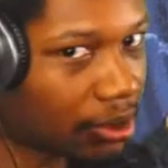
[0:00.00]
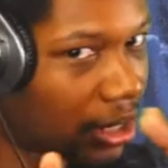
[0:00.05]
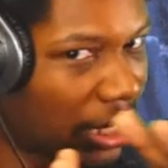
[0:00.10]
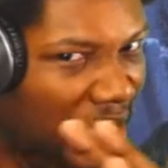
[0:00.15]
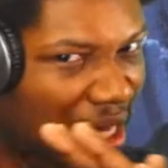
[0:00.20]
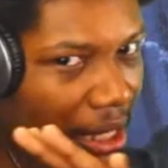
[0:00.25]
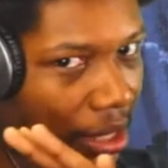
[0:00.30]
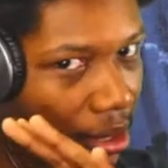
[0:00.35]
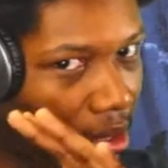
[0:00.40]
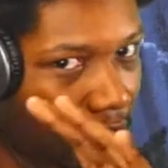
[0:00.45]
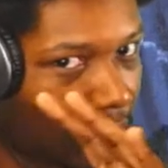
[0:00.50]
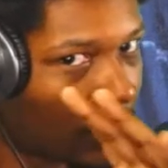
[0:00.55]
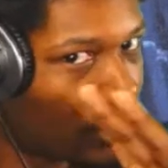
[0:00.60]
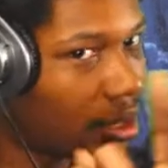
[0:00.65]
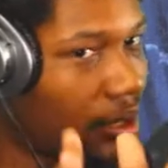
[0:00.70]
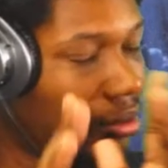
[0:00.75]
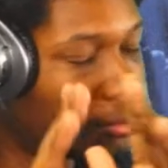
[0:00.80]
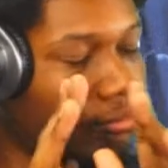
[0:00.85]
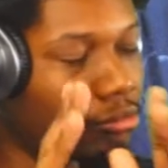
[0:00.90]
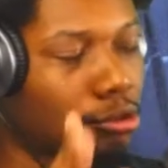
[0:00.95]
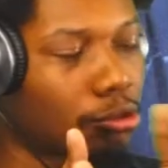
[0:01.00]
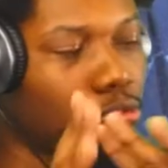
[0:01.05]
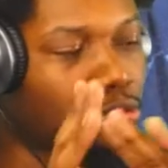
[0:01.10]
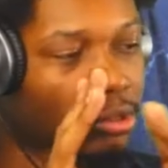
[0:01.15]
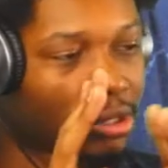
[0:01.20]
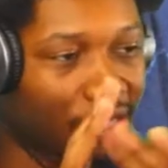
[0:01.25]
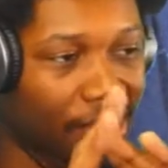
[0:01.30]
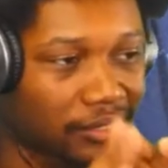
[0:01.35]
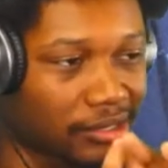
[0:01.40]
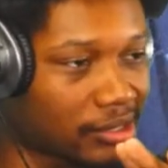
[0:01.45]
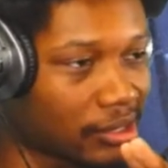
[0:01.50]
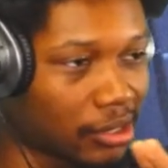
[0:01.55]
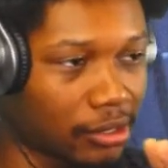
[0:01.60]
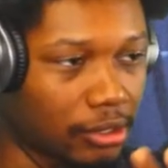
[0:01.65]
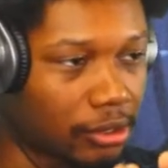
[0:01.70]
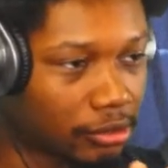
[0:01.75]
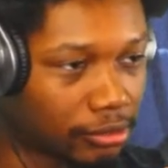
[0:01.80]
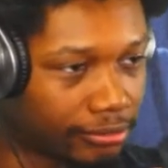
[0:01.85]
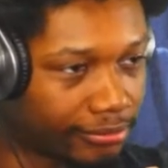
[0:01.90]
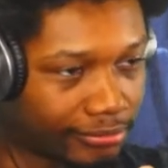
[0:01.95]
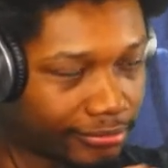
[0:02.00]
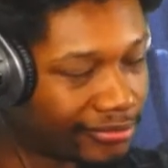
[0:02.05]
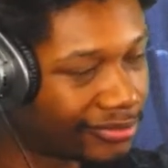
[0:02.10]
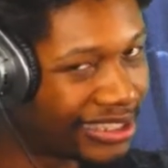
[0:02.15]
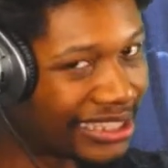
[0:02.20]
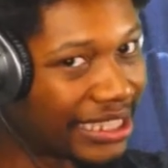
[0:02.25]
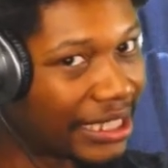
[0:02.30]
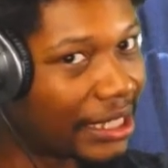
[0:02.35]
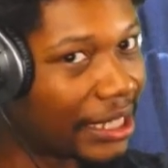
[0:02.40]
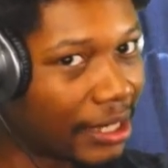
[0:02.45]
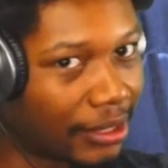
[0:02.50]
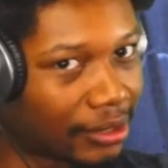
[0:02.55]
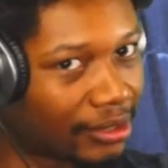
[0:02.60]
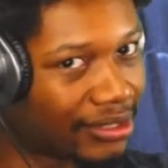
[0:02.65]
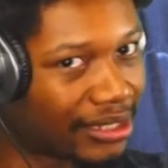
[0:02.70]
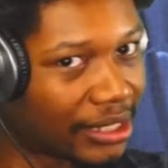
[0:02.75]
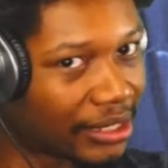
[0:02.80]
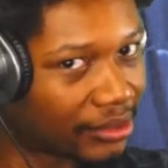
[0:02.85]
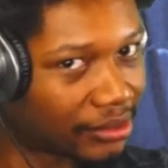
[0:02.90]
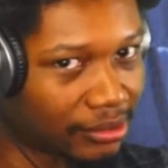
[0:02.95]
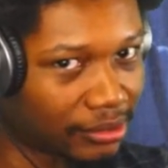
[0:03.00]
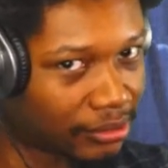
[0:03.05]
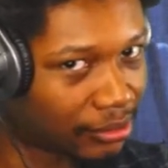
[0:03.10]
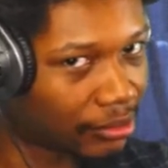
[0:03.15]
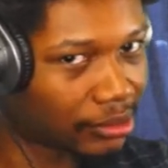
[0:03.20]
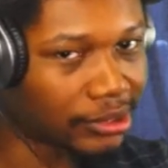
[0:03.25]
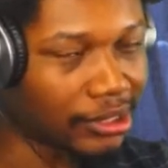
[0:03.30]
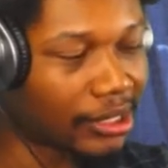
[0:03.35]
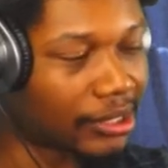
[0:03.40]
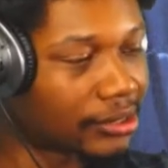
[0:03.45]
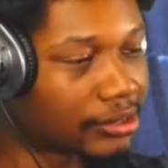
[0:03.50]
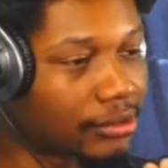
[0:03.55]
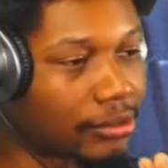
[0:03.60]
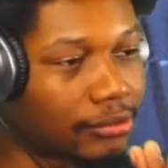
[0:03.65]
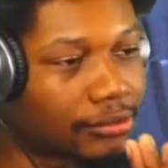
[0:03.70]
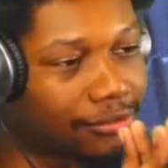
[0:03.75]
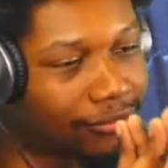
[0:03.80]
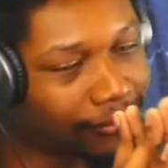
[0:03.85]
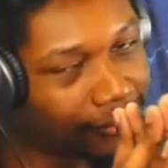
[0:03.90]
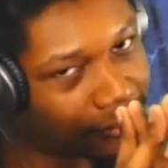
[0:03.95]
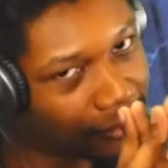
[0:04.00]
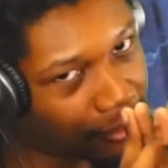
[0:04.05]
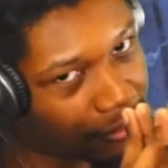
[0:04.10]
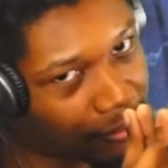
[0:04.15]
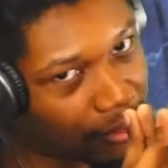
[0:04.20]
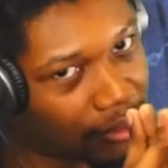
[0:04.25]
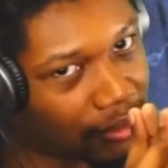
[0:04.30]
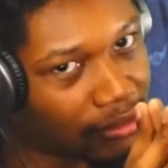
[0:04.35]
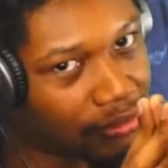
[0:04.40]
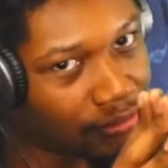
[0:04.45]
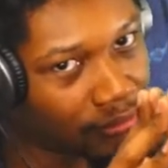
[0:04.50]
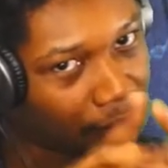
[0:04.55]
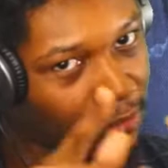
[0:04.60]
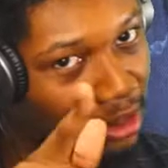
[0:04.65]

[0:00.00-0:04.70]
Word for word: hella other notes that sound hella nice. So it's like it's no, you know what I mean?